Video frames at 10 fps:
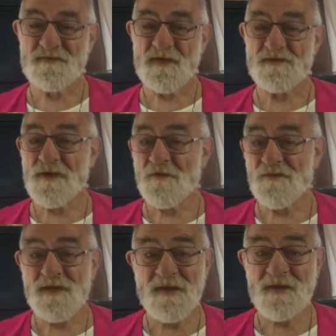And so
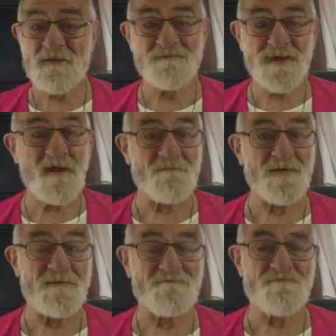fear comes up.
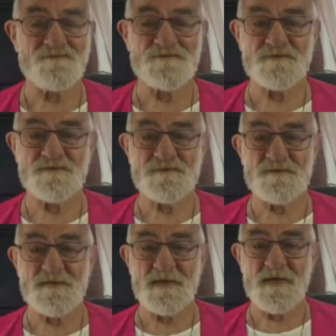
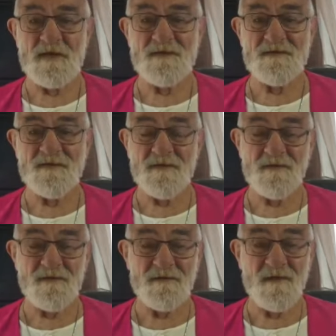And
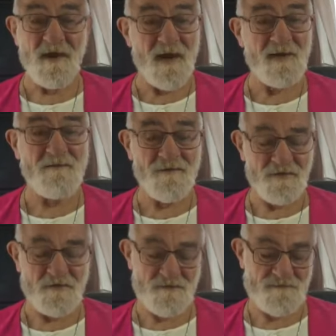I
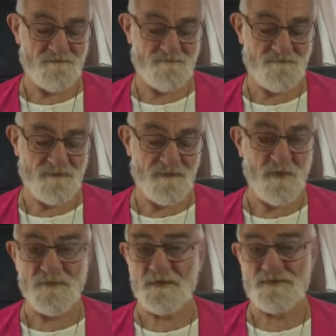
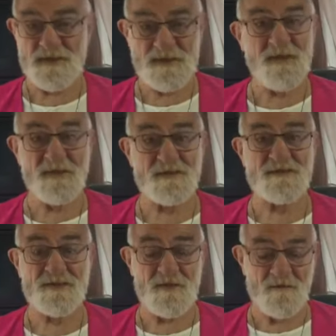For 50
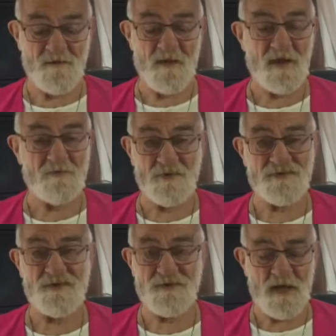years, I
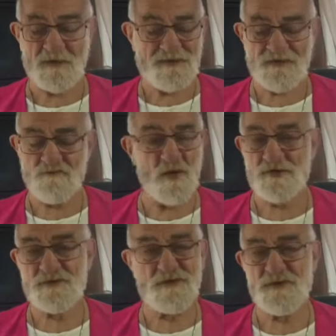didn't
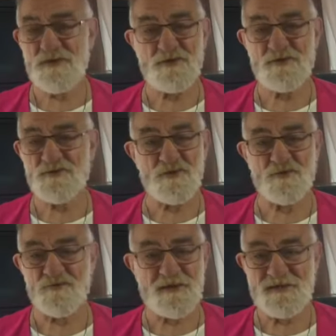watch the news or
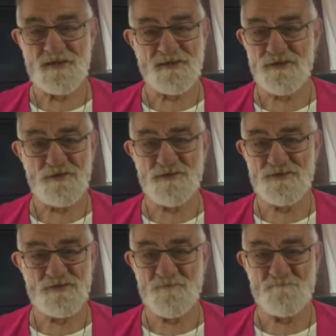read the news.
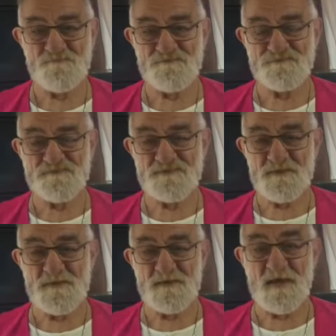
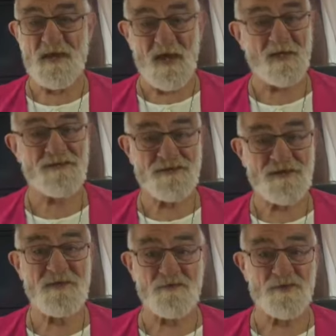The last
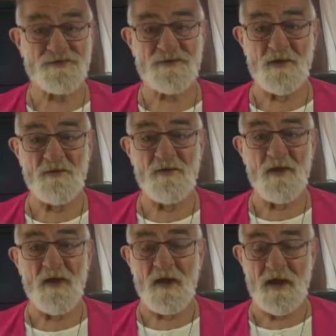year or so,
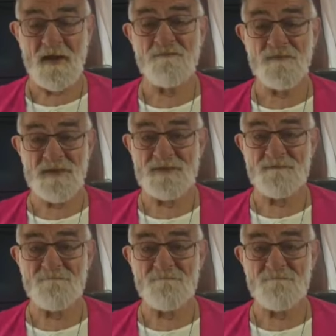I have been.